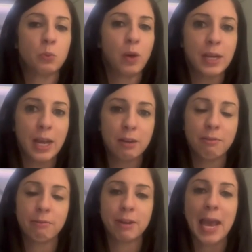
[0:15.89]
1 out of
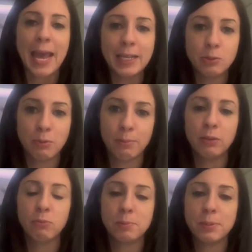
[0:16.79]
every 8
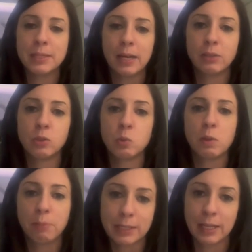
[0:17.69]
women will be diagnosed
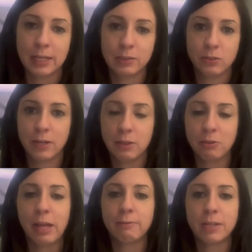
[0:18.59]
with breast cancer in
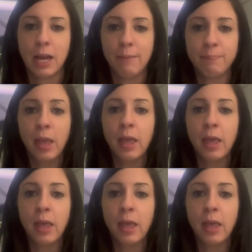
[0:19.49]
their lifetime.